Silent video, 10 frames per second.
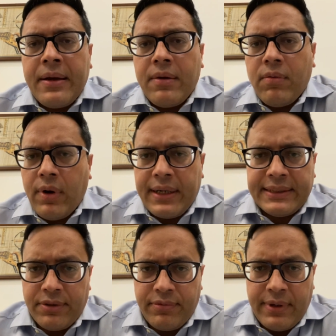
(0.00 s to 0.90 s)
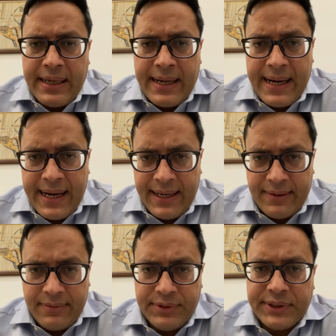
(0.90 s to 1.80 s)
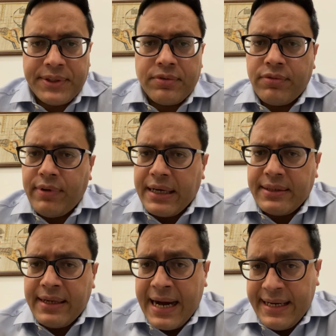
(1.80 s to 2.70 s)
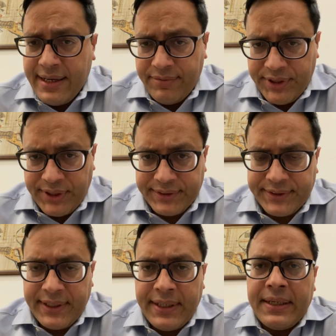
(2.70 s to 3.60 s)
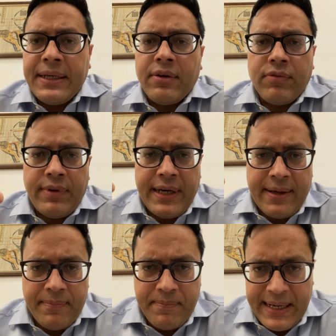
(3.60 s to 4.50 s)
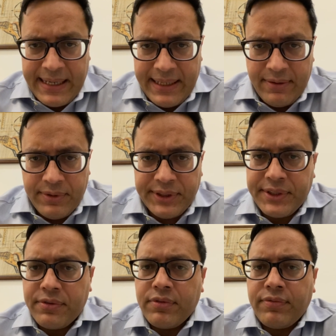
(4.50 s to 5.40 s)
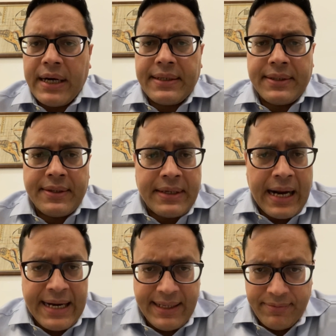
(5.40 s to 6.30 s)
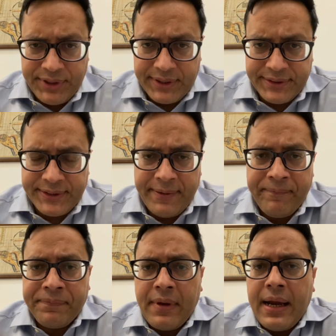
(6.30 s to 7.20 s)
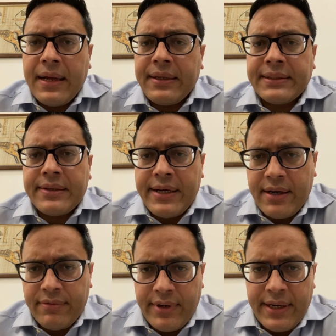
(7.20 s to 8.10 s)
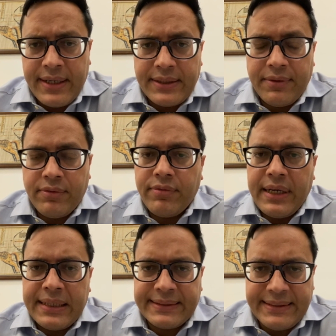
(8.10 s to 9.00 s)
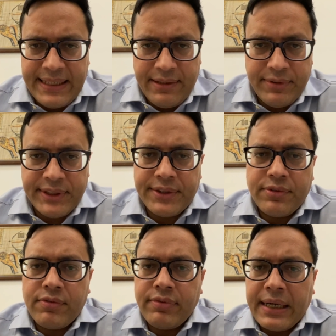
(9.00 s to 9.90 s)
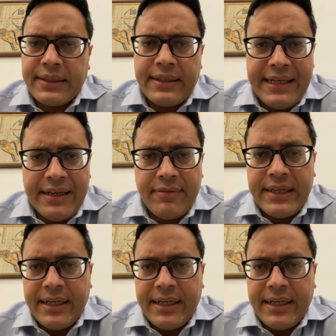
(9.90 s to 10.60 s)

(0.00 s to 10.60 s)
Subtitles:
One is haemophilia A, which is due to factor 8 deficiency, haemophilia B, which is due to factor 9 deficiency, and there is a rare variant, haemophilia C, which is due to factor 11